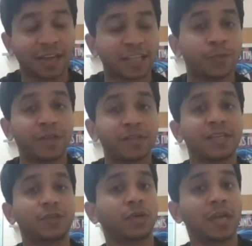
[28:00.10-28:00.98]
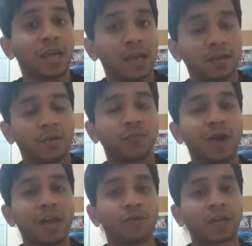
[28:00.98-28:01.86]
the experience that you gained
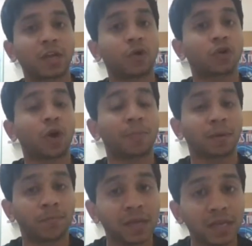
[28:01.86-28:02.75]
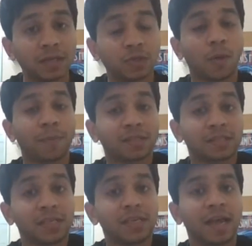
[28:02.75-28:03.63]
while working on topic B, topic
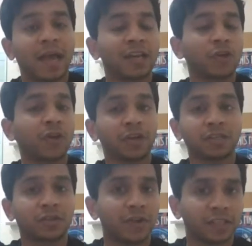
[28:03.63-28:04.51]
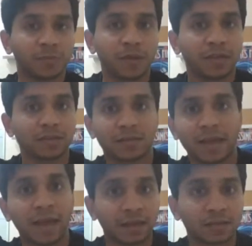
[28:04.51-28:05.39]
C, and your industry experience
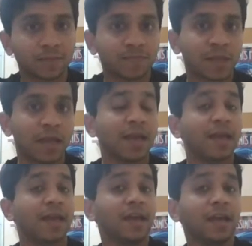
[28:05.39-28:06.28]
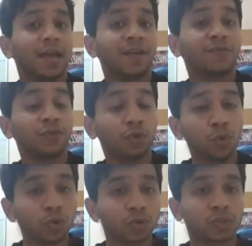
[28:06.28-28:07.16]
X, if
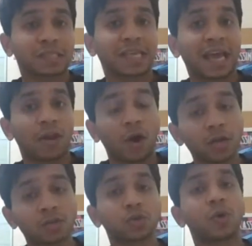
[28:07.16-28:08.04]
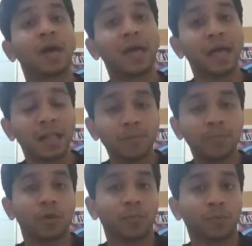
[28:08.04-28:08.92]
those can also
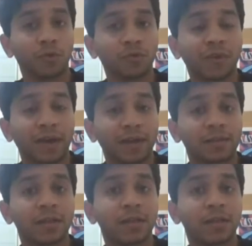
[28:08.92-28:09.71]
help your profile,